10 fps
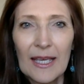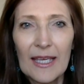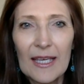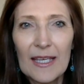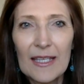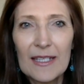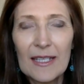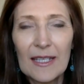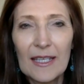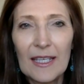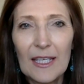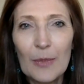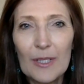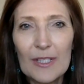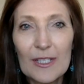And he
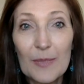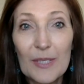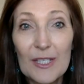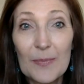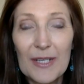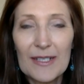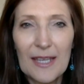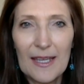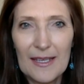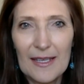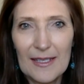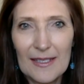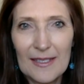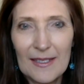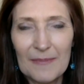wants to be
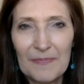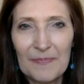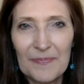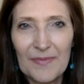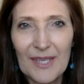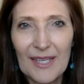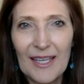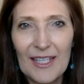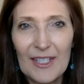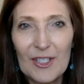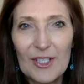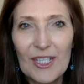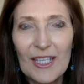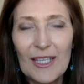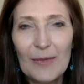spontaneous. And
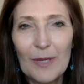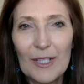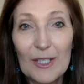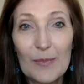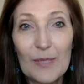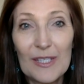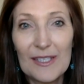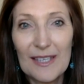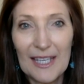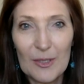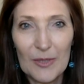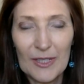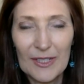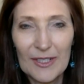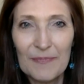she wants to be
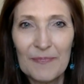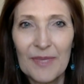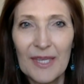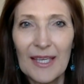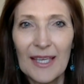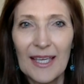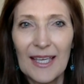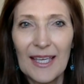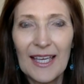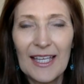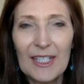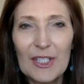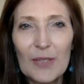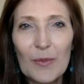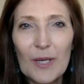scheduled. And
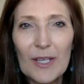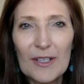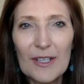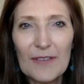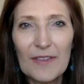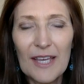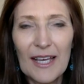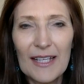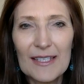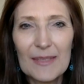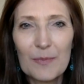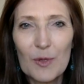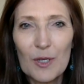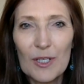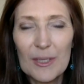she wondered if that's
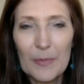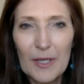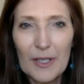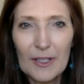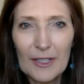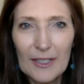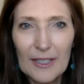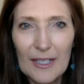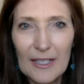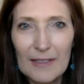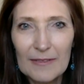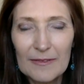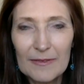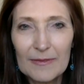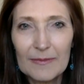more typical of
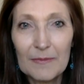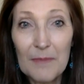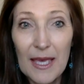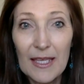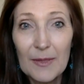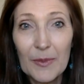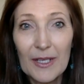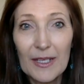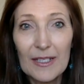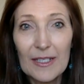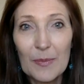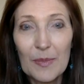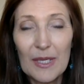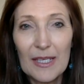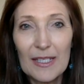men wanting to
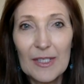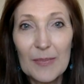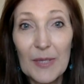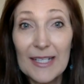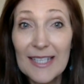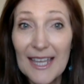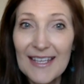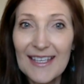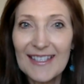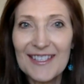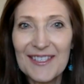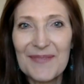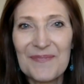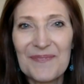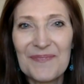be spontaneous.